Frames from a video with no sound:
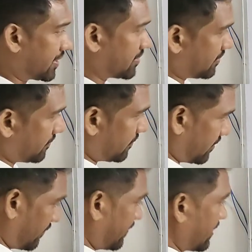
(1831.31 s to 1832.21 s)
so that
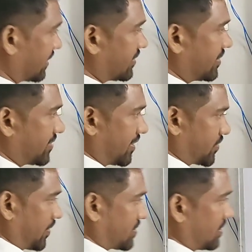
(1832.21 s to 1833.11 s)
we get the
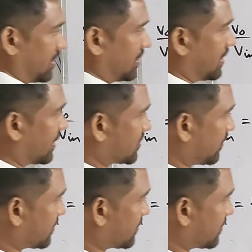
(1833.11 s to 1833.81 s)
design expression. In that